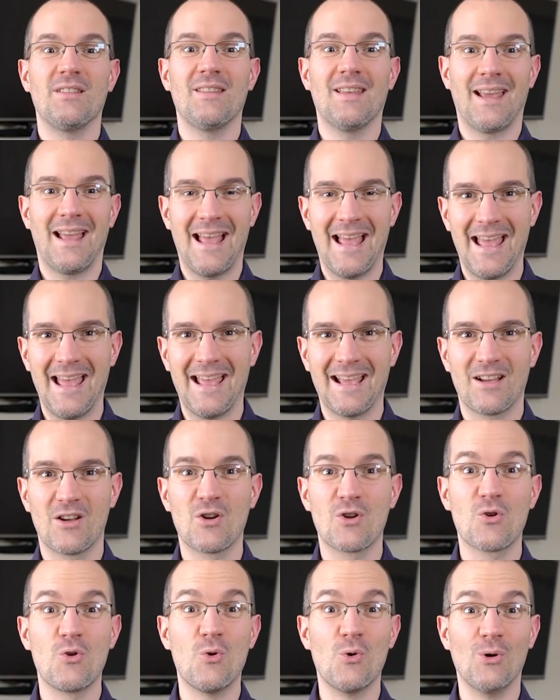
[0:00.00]
the
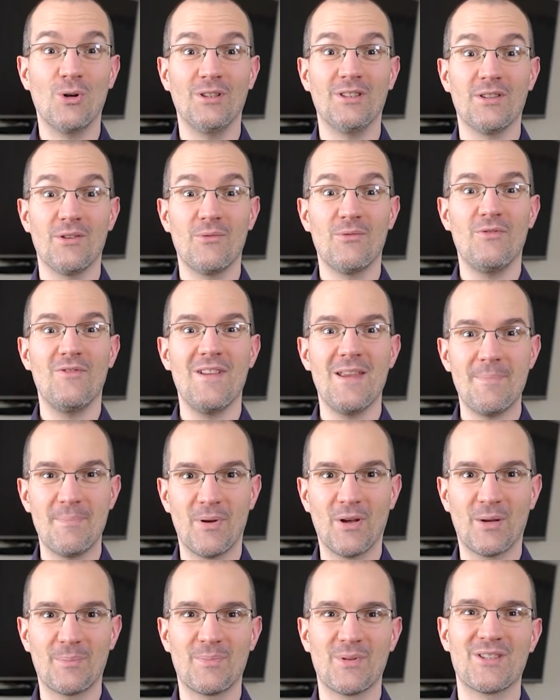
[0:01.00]
hack called
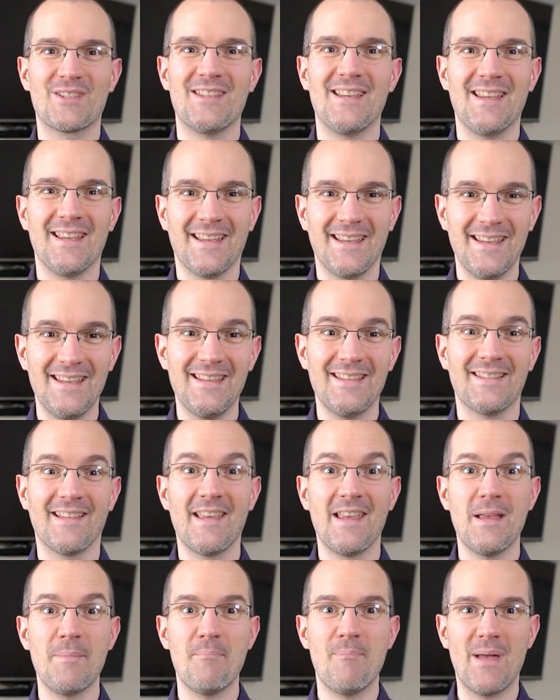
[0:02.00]
repurposing is
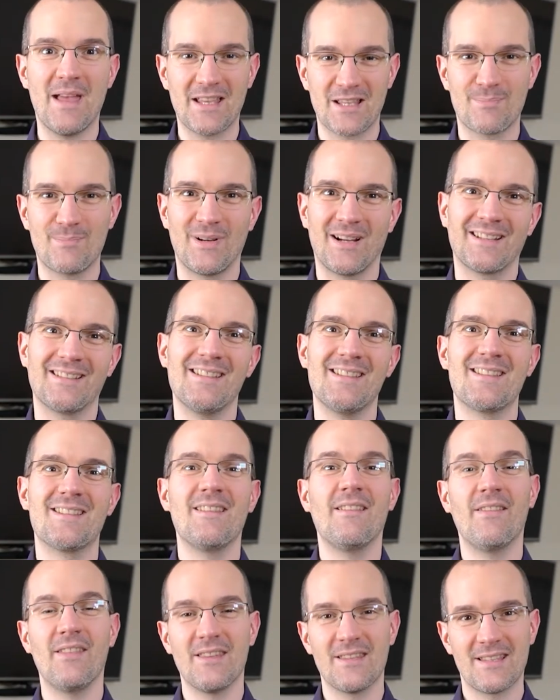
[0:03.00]
a best practice
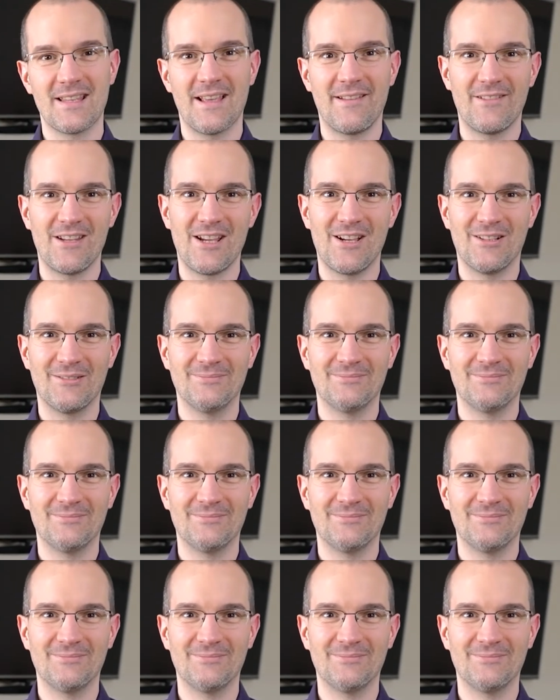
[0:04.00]
in this area.